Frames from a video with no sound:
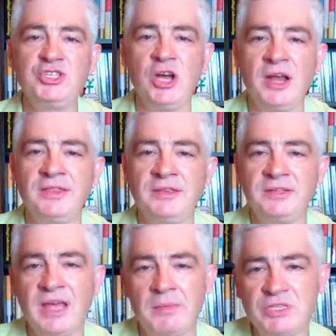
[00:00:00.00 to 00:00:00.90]
Jonathan
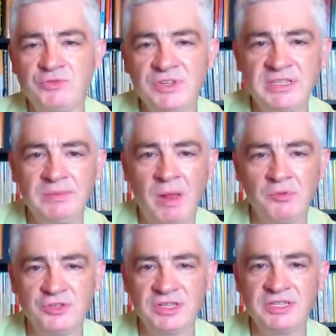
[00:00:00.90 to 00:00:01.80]
and Thomas recently
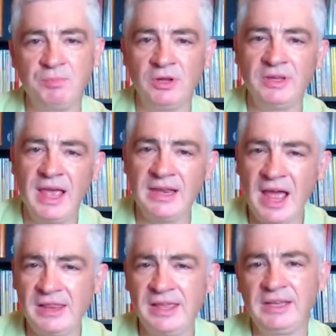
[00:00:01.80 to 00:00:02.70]
published this book, and
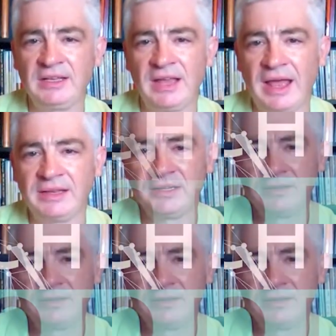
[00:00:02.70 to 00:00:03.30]
I like it a lot.